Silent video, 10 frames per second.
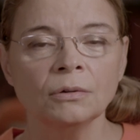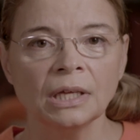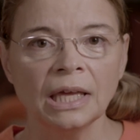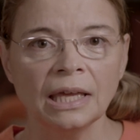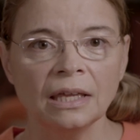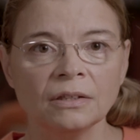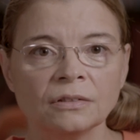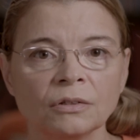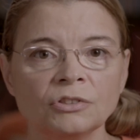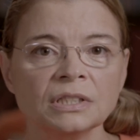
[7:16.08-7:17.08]
Okay,
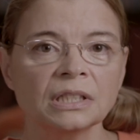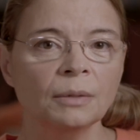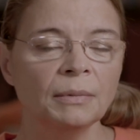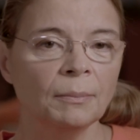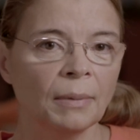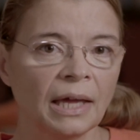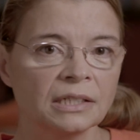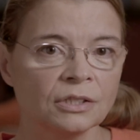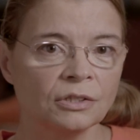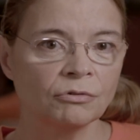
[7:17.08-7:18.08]
so just coming back
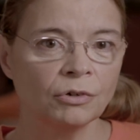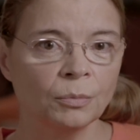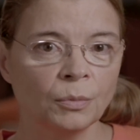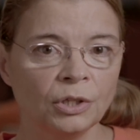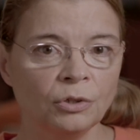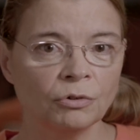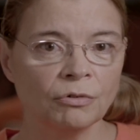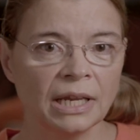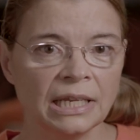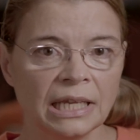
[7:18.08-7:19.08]
to the room when you're
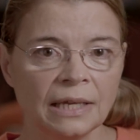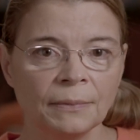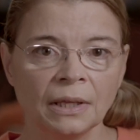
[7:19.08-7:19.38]
ready